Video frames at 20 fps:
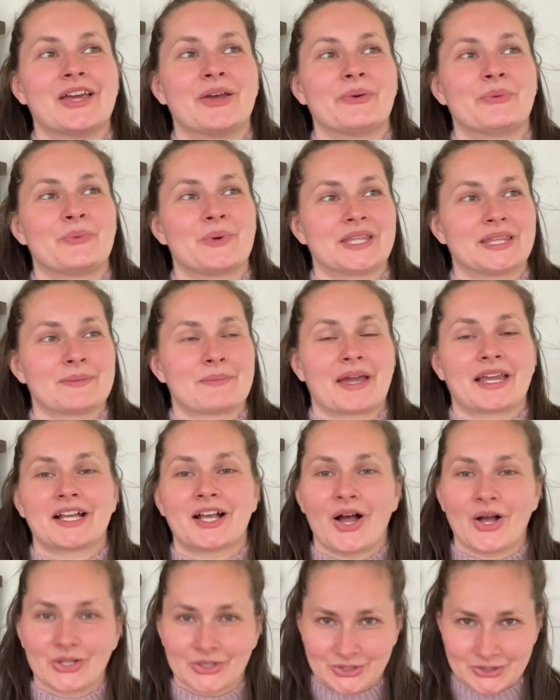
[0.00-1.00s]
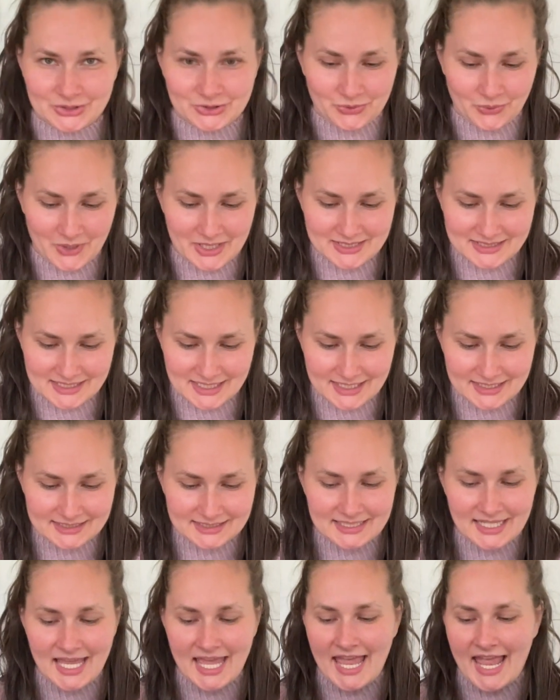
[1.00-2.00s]
with my color
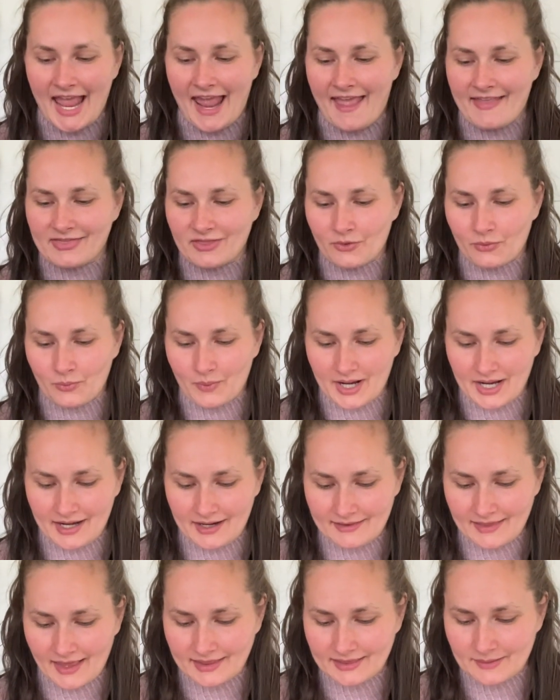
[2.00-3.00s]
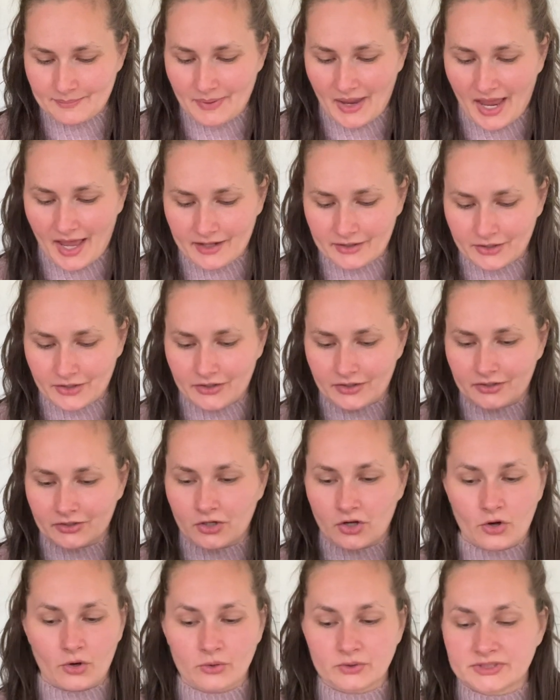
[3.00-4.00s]
choices and the way that the pattern
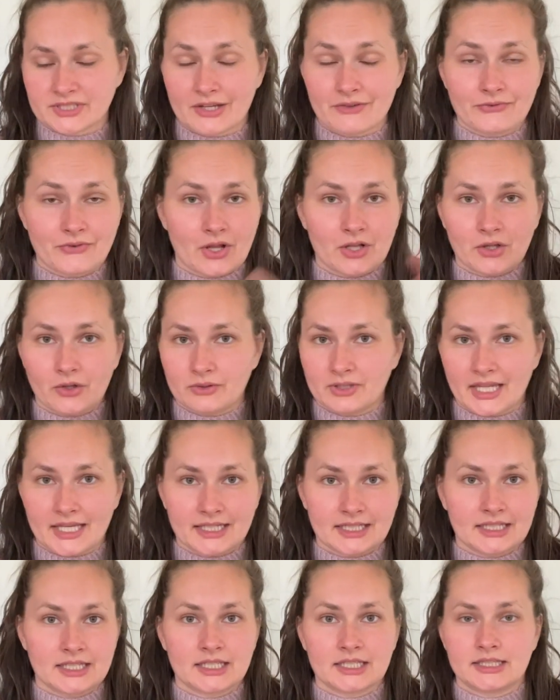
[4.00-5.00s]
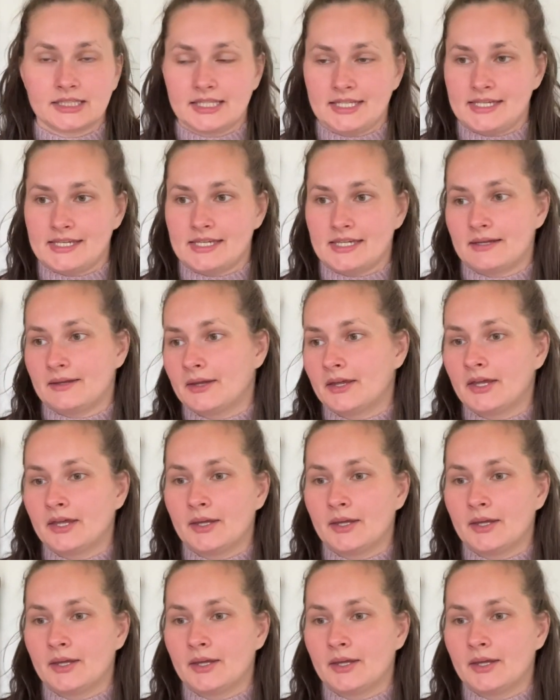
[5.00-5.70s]
goes, I followed like the